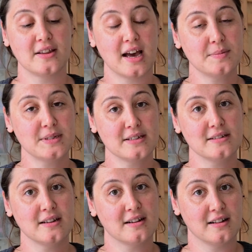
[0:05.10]
the
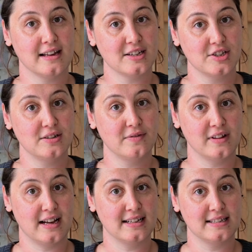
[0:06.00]
Upskills are a collection of
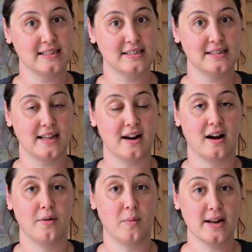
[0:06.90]
classes that
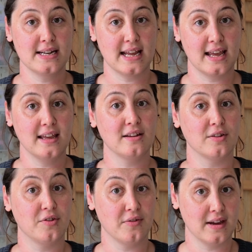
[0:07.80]
are one day, they're
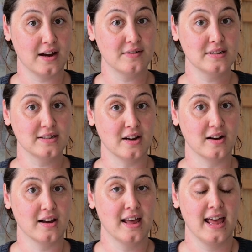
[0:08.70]
3 hours
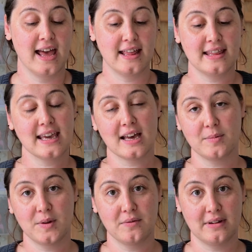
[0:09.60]
long, and they
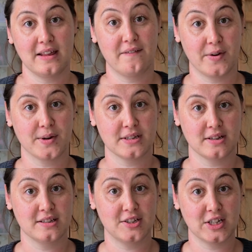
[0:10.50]
help you really focus
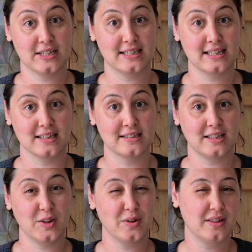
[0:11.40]
on certain skills
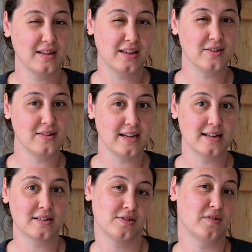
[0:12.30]
that you think you
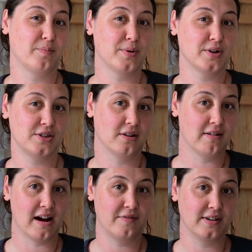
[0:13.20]
need to sort of push your
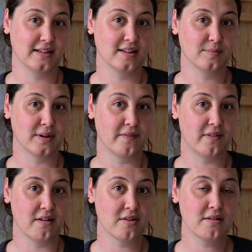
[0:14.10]
crafting a little bit
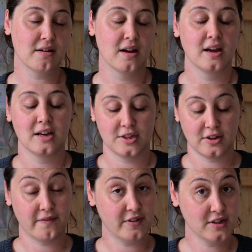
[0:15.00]
further. So the
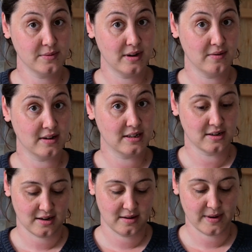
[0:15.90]
first one I want to
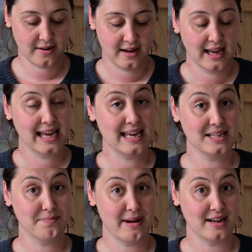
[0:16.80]
talk about is
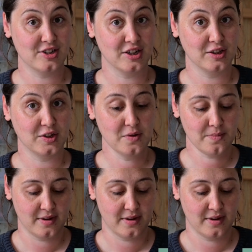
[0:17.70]
Magic Loop.